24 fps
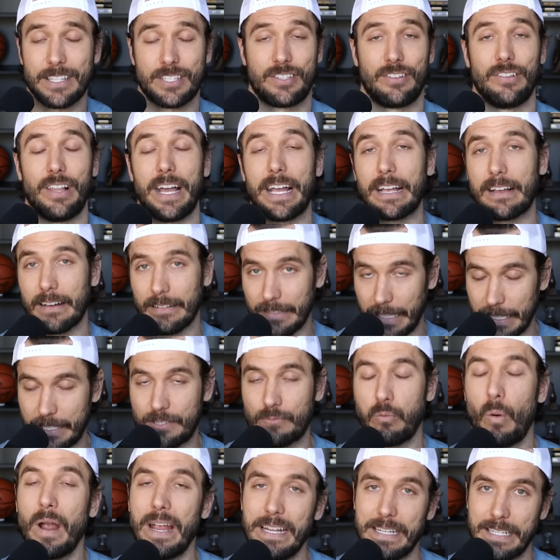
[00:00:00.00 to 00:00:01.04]
So, like,
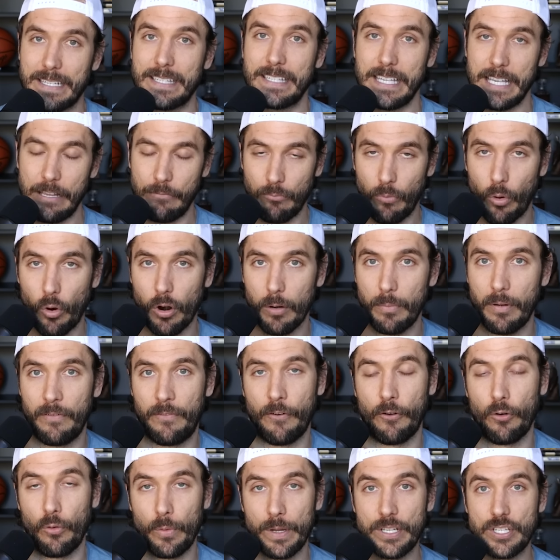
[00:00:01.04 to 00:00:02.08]
let's wait to see more
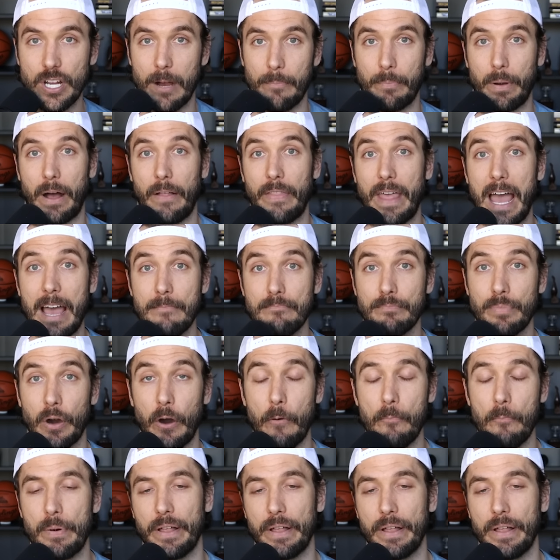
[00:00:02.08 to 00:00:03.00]
before we jump on that boat.